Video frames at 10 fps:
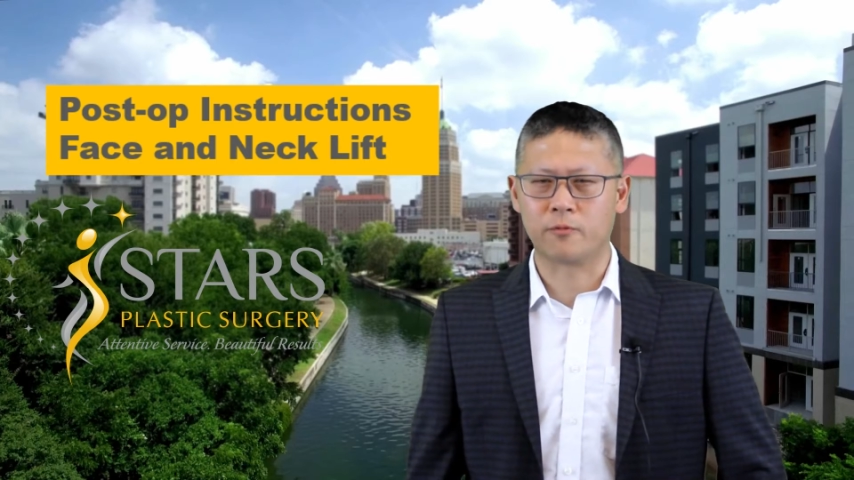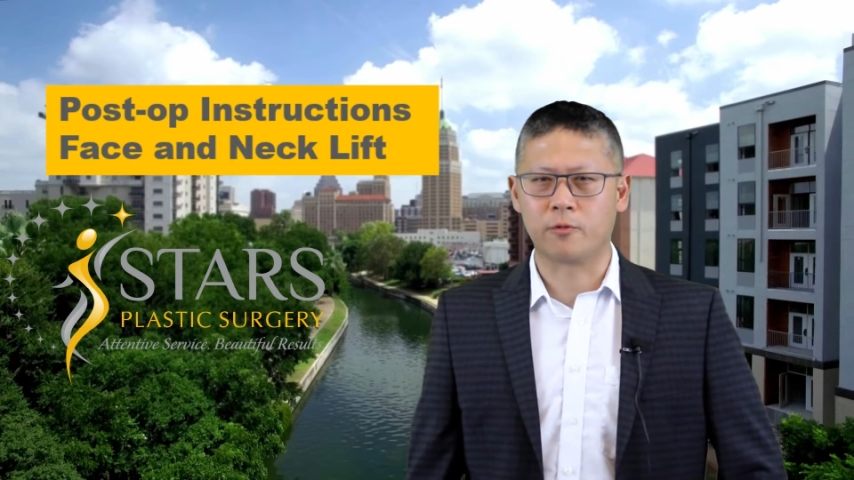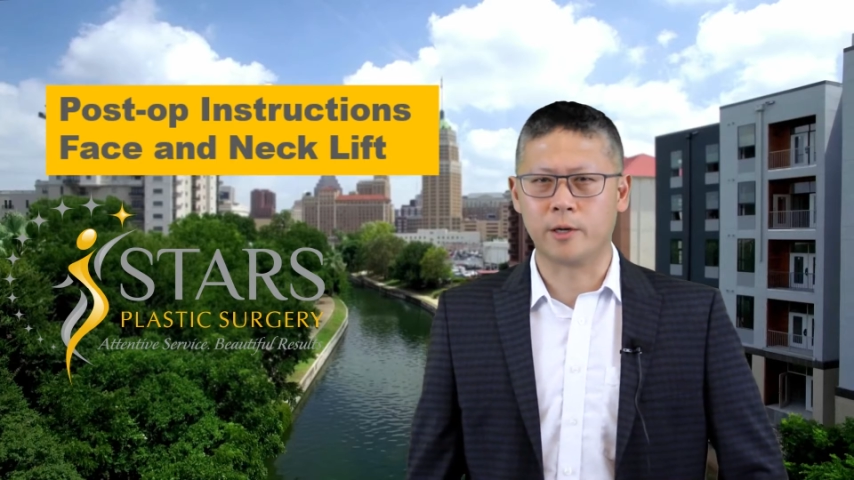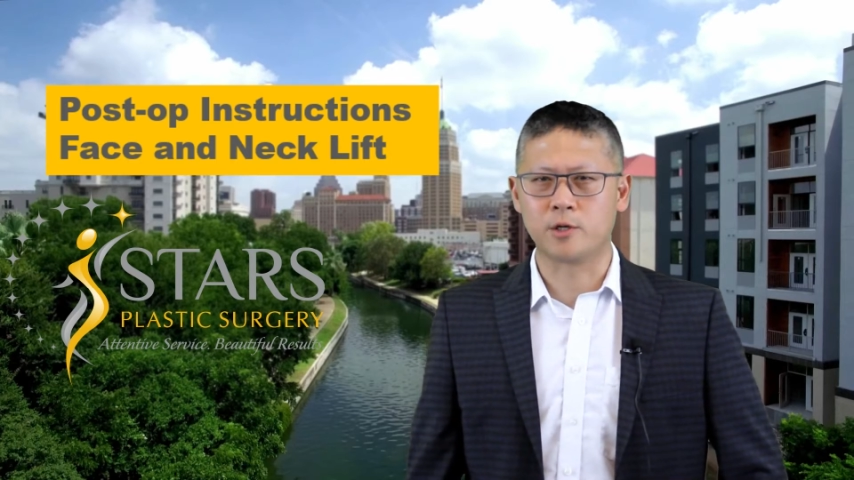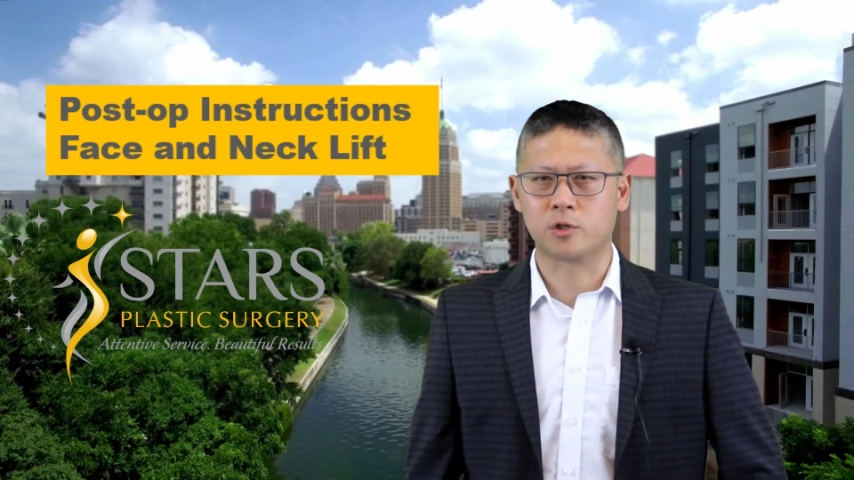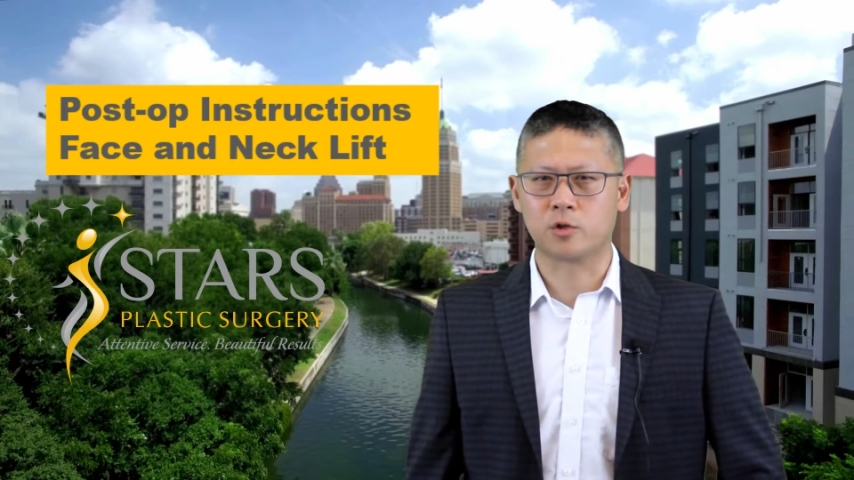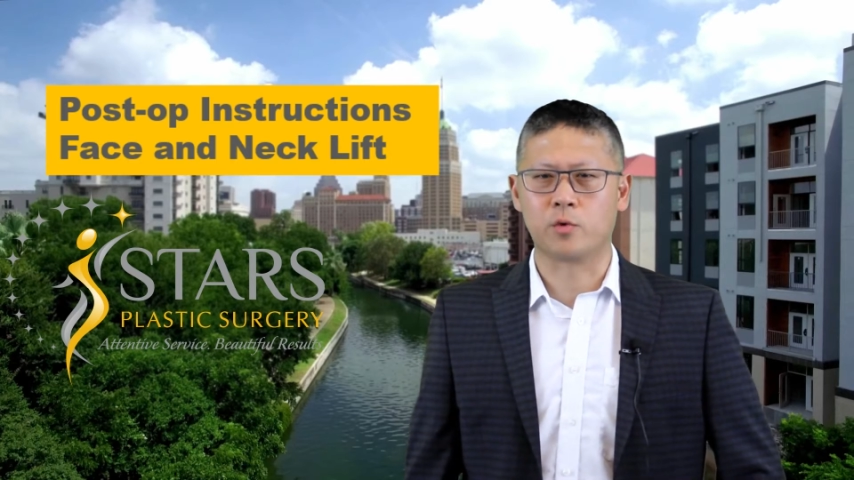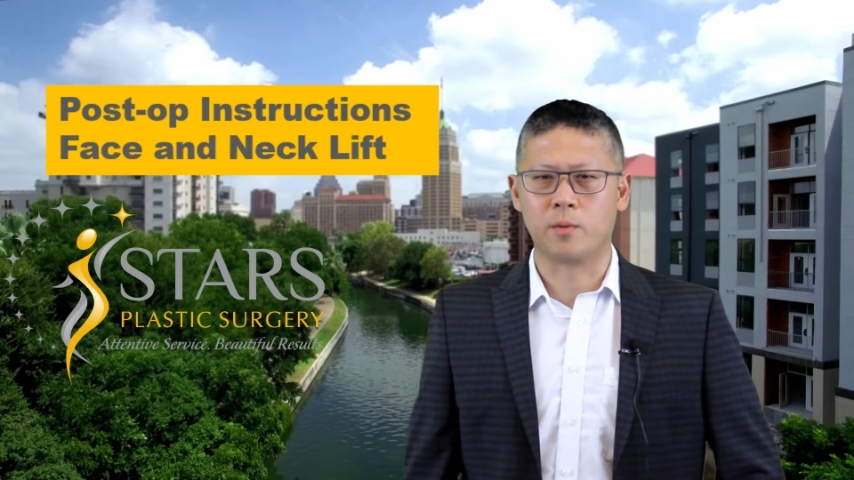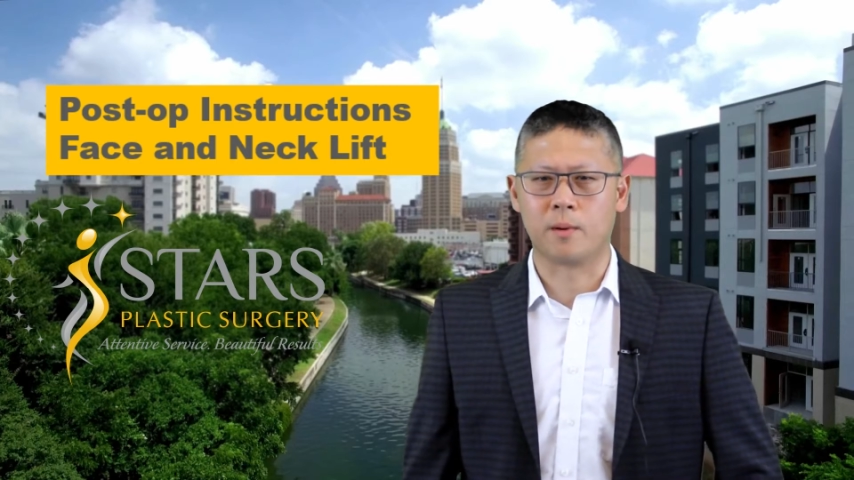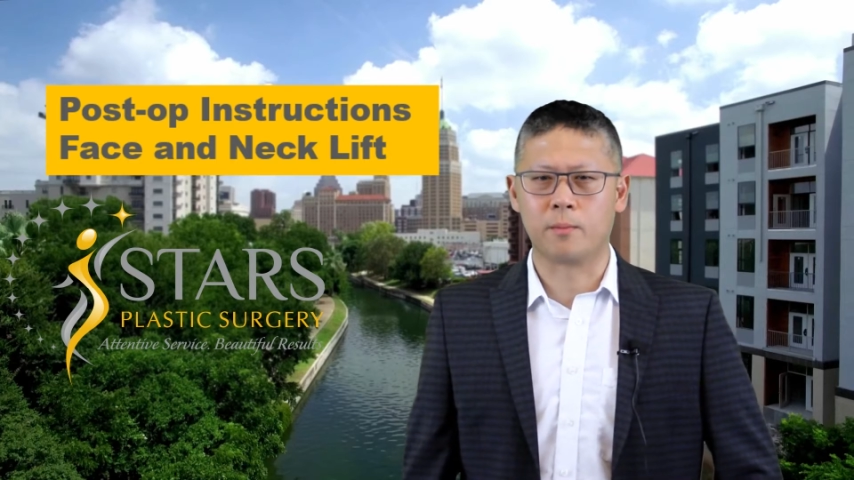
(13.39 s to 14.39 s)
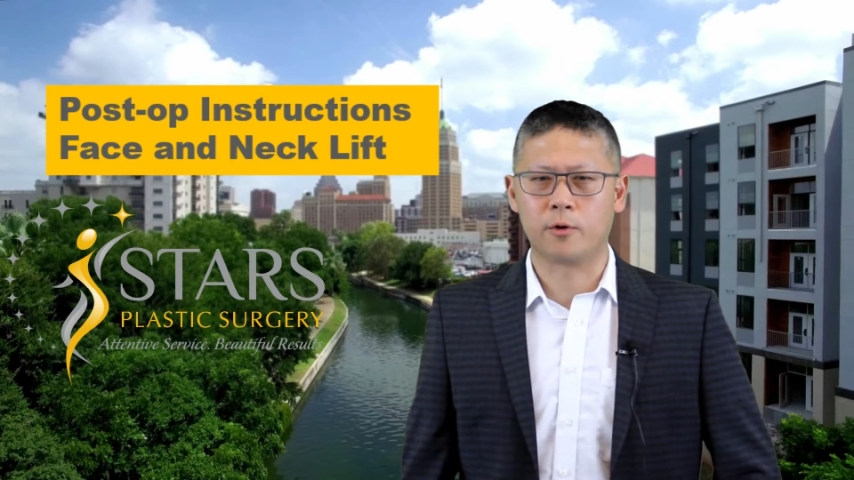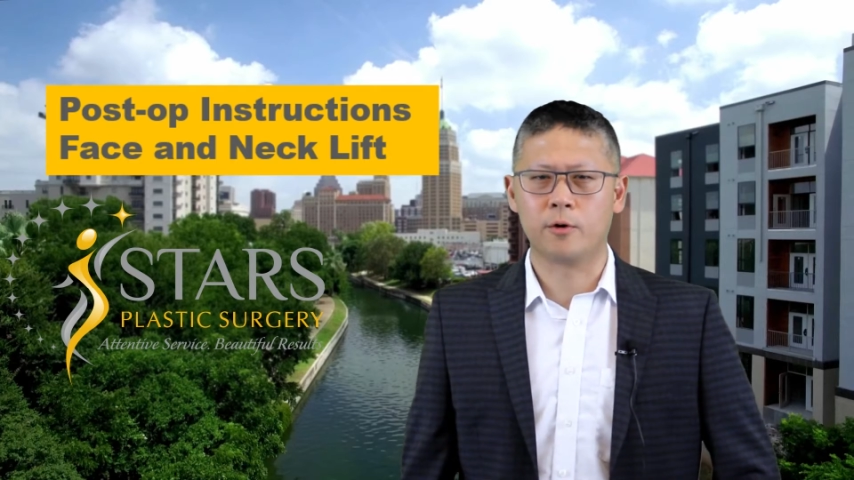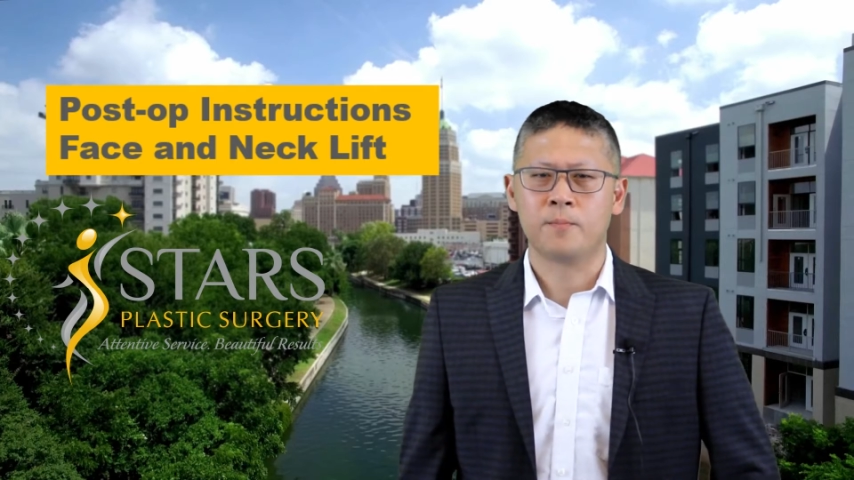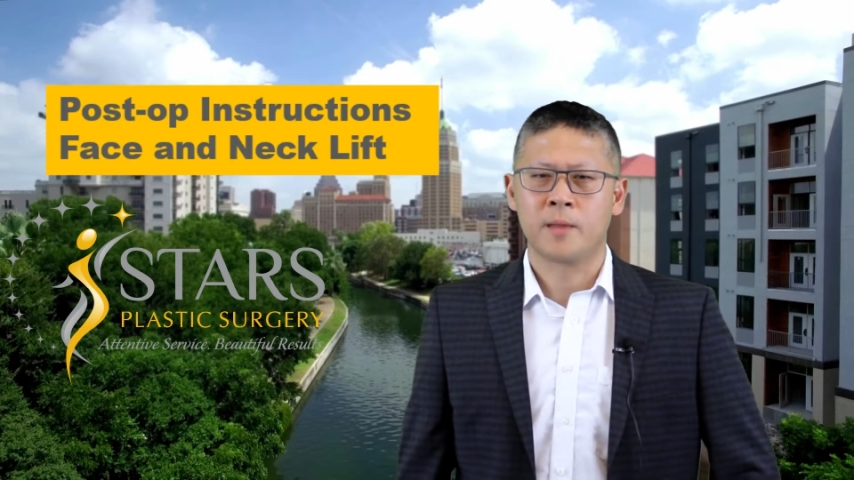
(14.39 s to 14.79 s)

information to remember